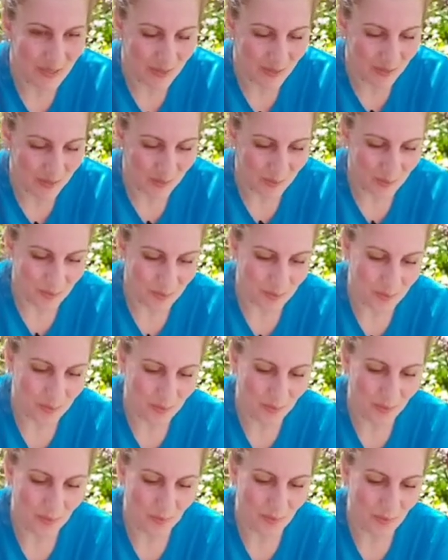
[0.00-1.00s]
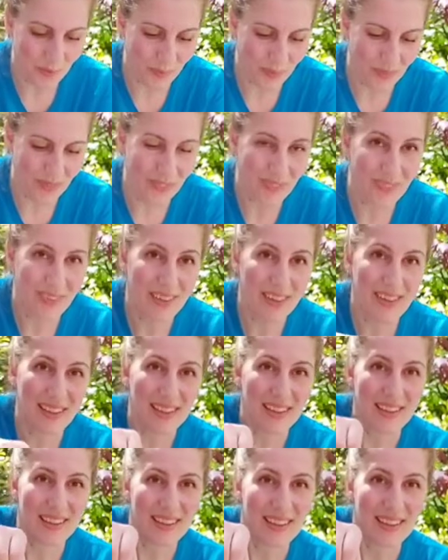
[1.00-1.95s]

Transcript: [no speech]